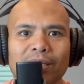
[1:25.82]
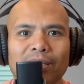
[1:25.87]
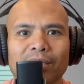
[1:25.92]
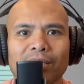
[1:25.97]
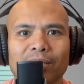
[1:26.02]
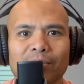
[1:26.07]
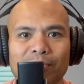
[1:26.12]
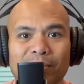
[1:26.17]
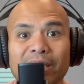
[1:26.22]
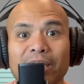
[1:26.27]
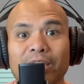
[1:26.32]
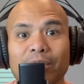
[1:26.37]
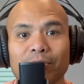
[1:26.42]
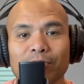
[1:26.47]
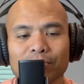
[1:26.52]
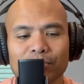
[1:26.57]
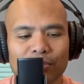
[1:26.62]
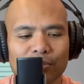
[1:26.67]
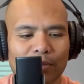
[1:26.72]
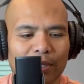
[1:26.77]
medium,
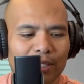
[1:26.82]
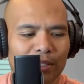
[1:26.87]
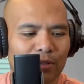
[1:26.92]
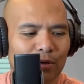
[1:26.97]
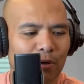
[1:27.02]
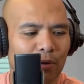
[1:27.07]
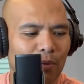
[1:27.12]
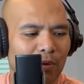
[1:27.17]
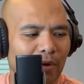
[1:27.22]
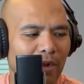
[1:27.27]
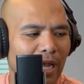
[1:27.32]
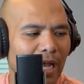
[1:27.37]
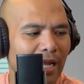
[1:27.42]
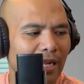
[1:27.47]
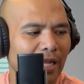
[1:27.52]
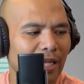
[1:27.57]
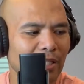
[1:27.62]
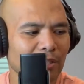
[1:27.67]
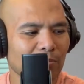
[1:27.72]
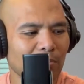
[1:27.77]
so I don't wear a hat
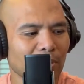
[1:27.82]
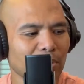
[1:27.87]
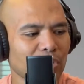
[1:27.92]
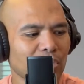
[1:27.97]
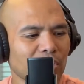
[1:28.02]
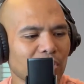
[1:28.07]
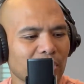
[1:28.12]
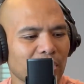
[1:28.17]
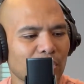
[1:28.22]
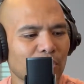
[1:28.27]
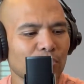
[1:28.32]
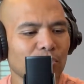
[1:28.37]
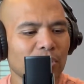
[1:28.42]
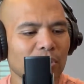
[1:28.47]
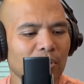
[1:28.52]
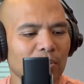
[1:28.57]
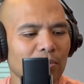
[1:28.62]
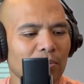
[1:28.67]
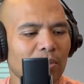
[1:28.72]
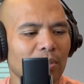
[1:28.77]
as much as I used
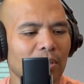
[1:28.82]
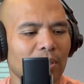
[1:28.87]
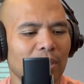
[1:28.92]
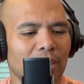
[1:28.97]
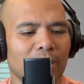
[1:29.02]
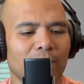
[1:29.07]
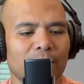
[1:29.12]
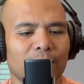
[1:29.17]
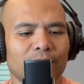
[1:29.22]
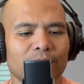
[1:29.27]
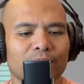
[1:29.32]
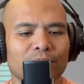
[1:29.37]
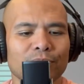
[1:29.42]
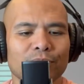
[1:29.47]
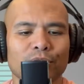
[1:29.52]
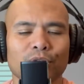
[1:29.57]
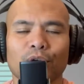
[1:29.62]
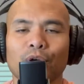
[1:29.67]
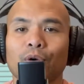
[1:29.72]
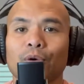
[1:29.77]
to. Um,
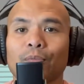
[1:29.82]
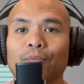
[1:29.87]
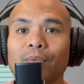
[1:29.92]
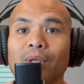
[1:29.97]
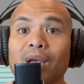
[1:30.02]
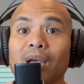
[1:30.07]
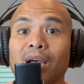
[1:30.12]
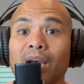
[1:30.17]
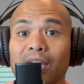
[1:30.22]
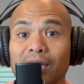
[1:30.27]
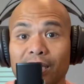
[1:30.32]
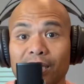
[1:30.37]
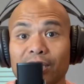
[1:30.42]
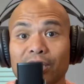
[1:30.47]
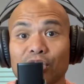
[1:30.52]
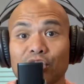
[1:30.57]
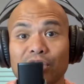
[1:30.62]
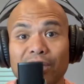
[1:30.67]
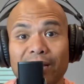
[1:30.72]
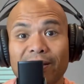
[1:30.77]
so I'd like to
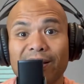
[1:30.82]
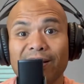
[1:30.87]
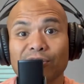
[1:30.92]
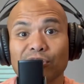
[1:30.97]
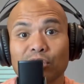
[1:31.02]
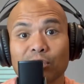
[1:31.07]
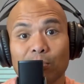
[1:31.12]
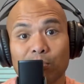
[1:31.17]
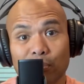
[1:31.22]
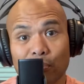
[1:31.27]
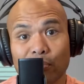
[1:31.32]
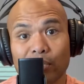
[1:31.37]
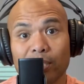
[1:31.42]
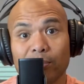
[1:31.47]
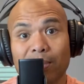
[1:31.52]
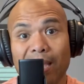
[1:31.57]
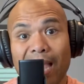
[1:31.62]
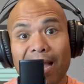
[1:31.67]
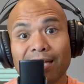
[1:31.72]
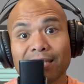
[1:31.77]
shout out Supreme
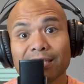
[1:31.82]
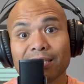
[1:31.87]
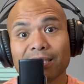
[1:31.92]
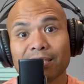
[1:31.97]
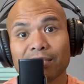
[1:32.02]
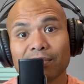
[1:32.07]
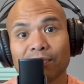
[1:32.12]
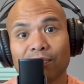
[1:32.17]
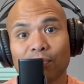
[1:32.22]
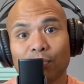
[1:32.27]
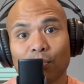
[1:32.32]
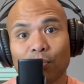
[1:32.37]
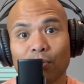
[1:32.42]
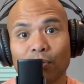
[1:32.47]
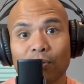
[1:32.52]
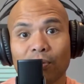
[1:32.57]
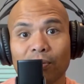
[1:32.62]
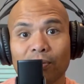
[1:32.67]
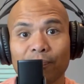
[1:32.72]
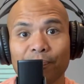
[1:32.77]
Hats
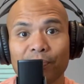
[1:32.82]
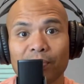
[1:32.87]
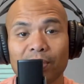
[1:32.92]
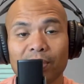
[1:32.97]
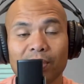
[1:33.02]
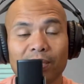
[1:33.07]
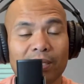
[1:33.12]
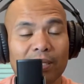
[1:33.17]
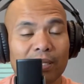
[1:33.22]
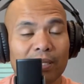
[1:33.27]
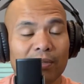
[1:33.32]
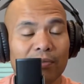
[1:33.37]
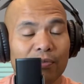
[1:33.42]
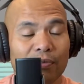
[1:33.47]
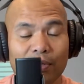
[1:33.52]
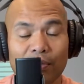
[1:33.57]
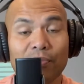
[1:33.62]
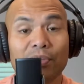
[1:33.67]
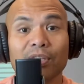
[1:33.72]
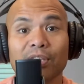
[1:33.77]
for for
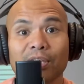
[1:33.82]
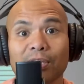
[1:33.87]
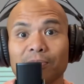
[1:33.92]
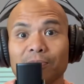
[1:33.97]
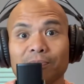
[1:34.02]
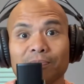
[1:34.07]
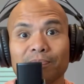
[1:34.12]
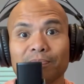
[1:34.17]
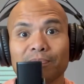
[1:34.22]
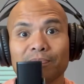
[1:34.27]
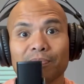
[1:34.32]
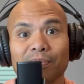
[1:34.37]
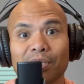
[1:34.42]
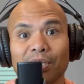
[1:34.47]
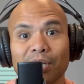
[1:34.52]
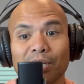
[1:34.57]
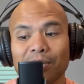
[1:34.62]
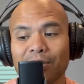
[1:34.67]
everything, you know.